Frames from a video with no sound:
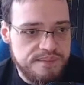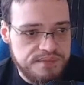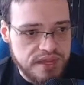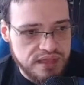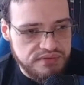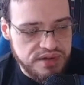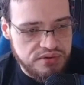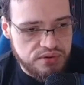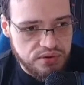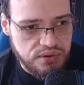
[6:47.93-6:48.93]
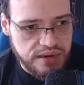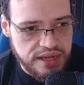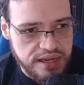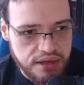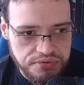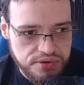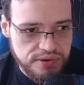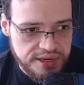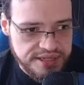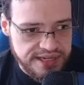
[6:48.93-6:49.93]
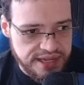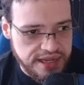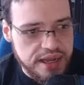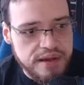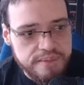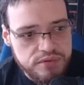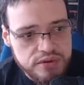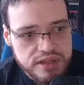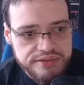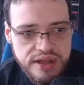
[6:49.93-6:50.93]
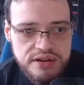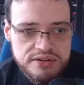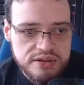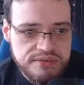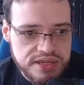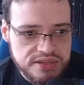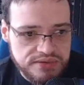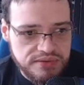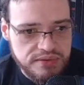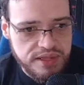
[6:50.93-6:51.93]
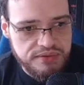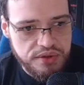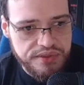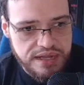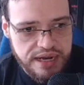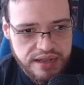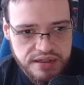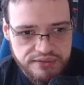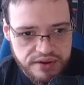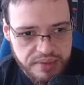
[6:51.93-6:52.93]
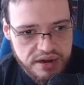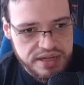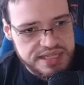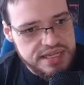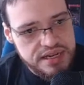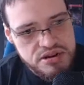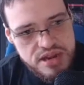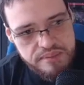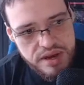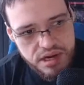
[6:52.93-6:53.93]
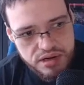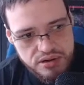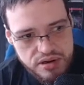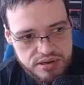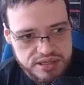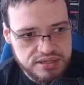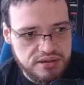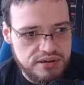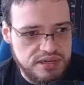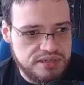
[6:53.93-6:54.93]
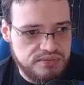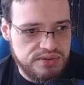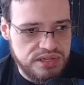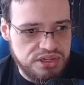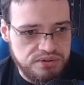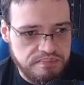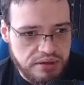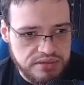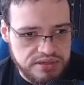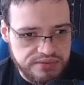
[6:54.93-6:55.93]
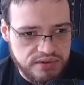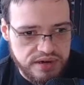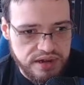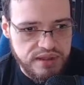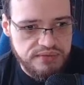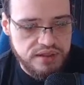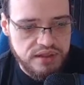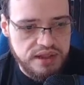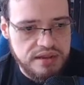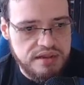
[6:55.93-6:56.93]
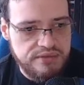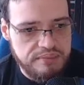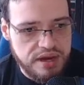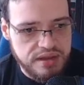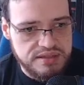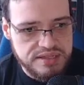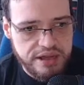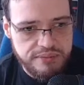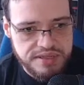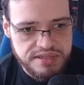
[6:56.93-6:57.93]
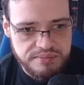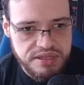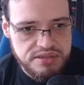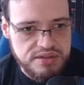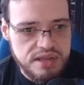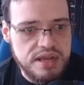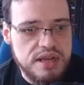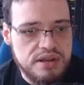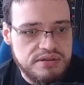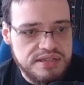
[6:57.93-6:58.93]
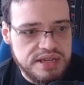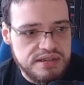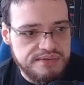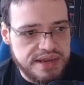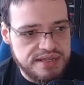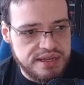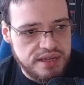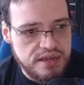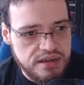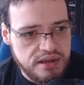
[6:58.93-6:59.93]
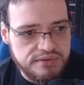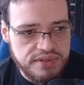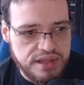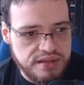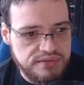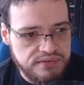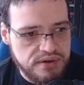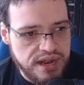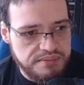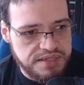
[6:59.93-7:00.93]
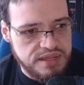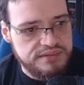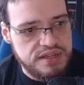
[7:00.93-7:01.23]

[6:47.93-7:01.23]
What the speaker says: the given ruling authority. During the various conflicts involving the Native Americans and Native American colonies, colonists would issue bounties for Native American scalps as a means incentivize the killing of native tribes. Given